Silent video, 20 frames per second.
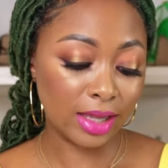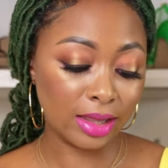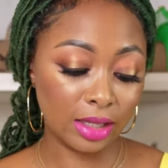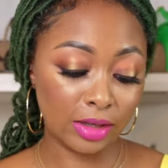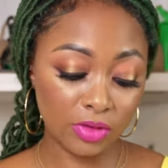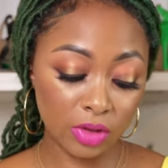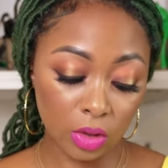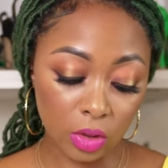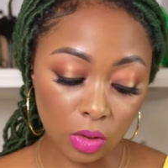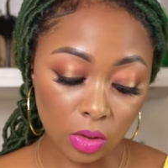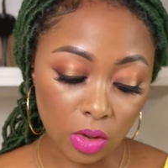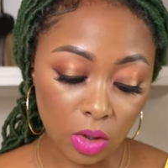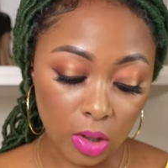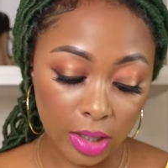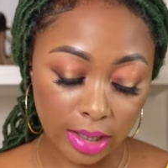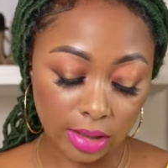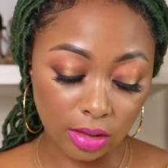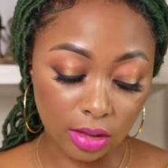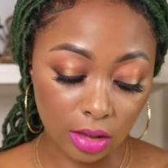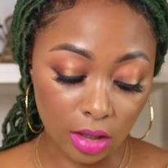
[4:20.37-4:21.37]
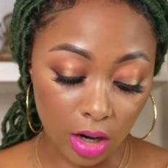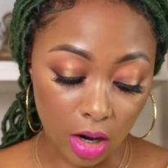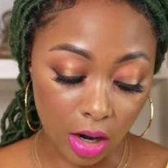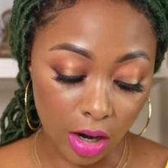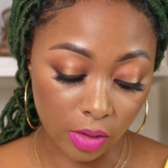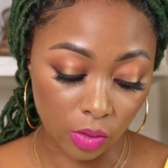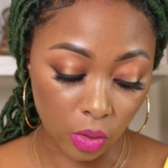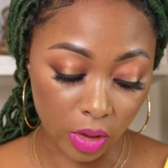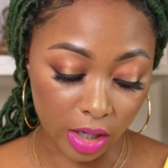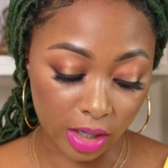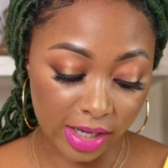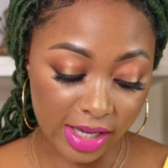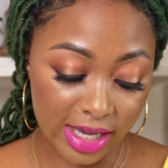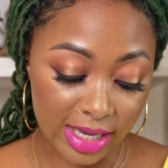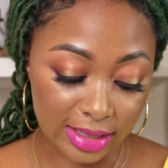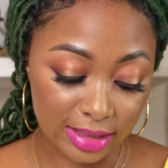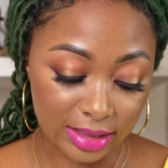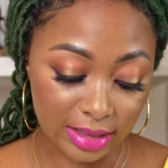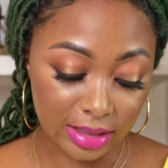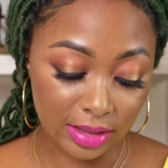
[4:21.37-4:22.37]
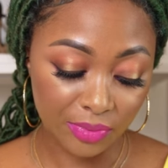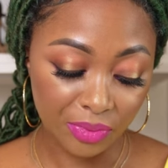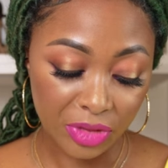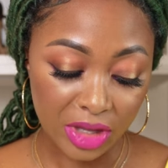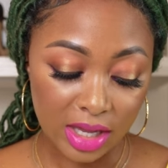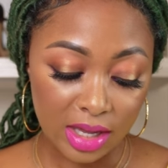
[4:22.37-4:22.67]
I love the gold, the hardware against it.